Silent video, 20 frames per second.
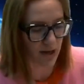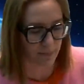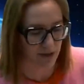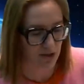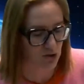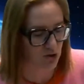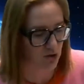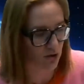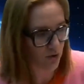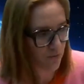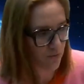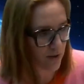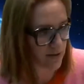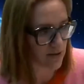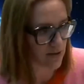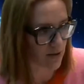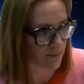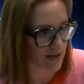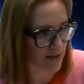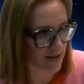I mentioned
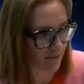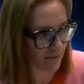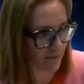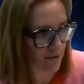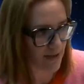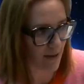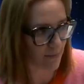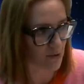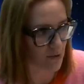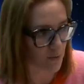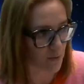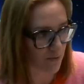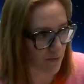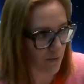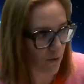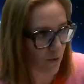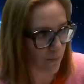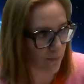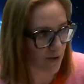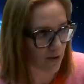quantum several times
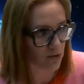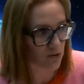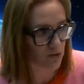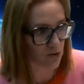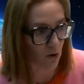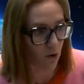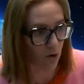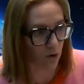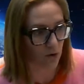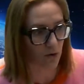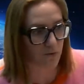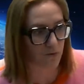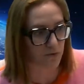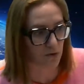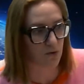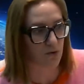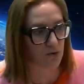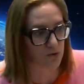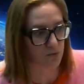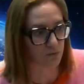before, because all of
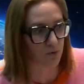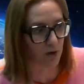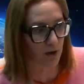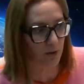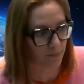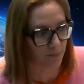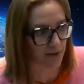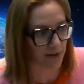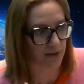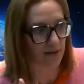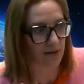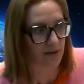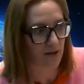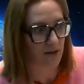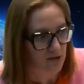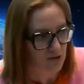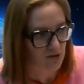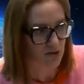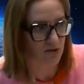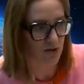those will be
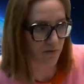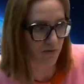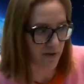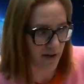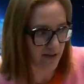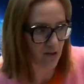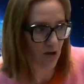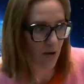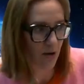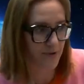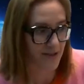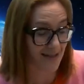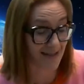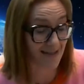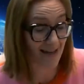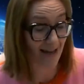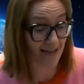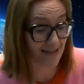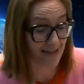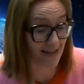sort of
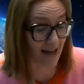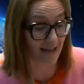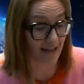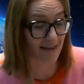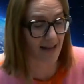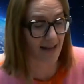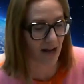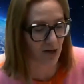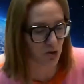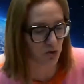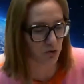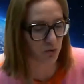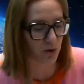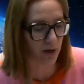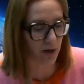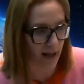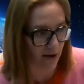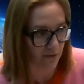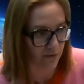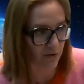adopted at
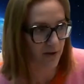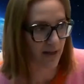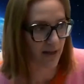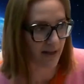national level,